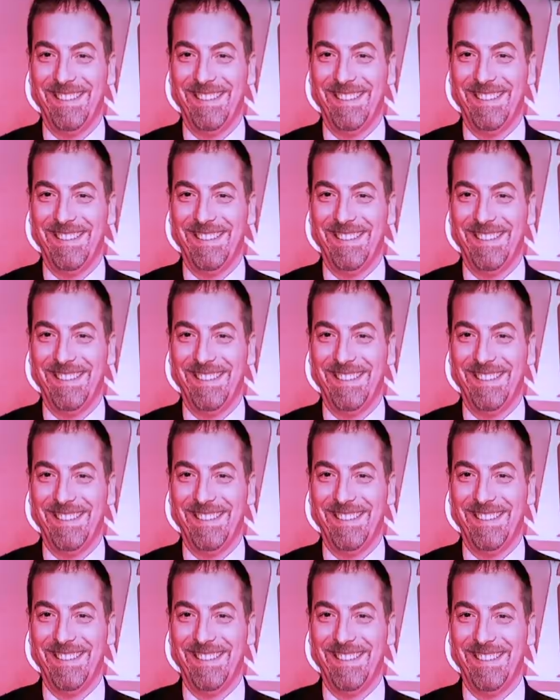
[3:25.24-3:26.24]

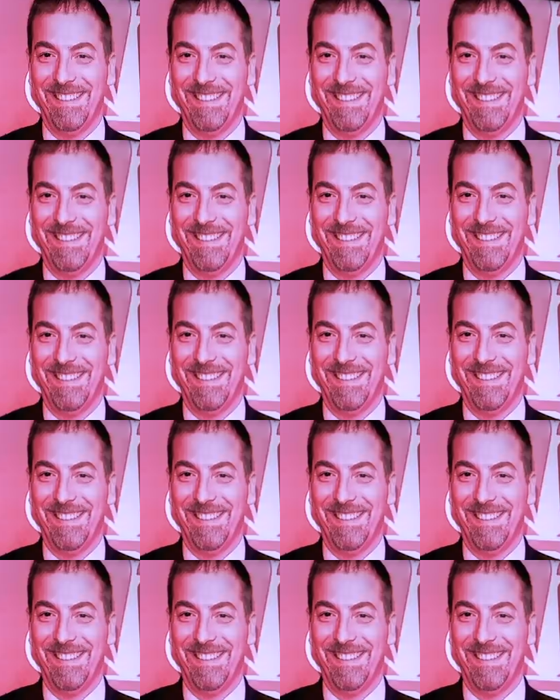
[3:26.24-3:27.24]

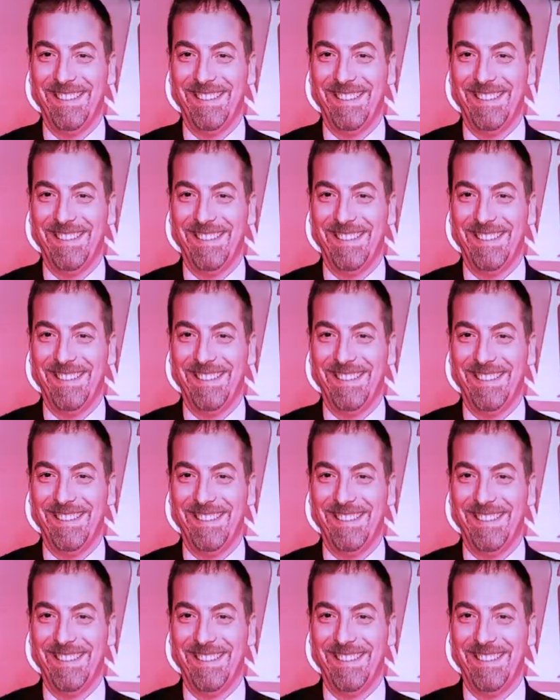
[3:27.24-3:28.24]

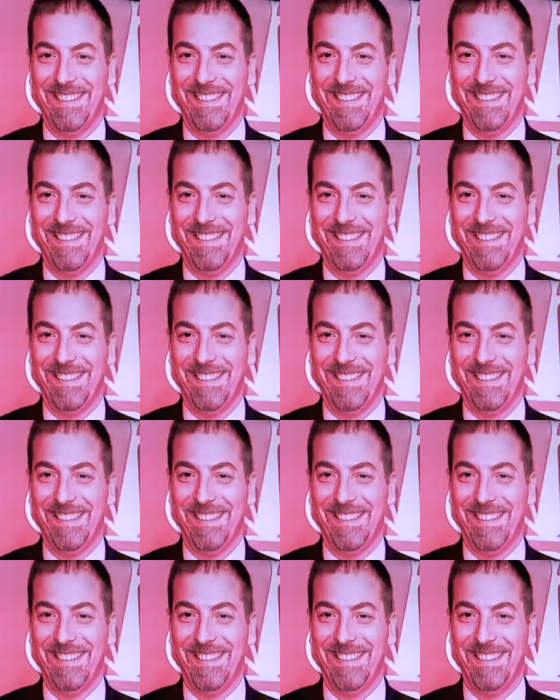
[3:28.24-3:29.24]

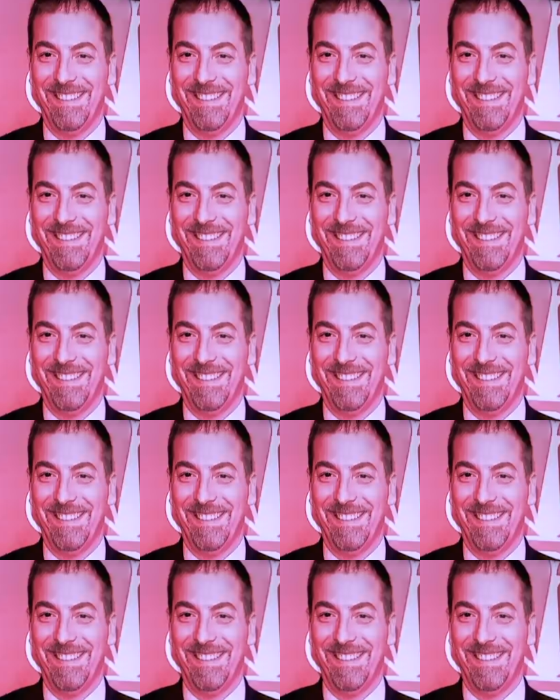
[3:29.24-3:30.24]

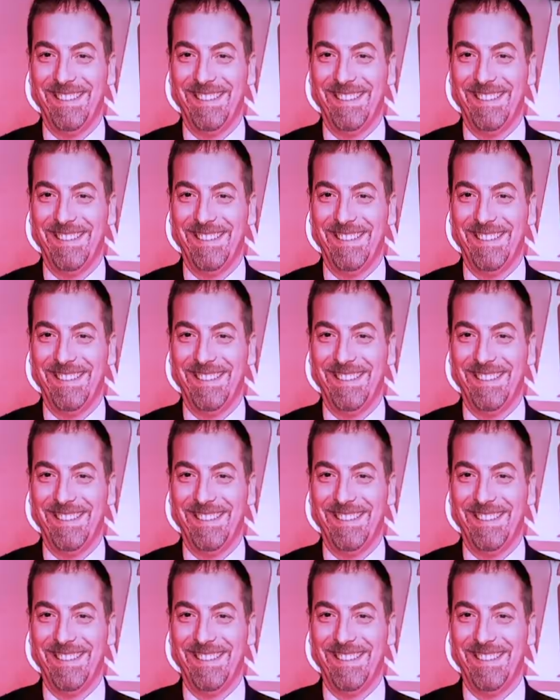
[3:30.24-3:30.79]
This person isn't speaking.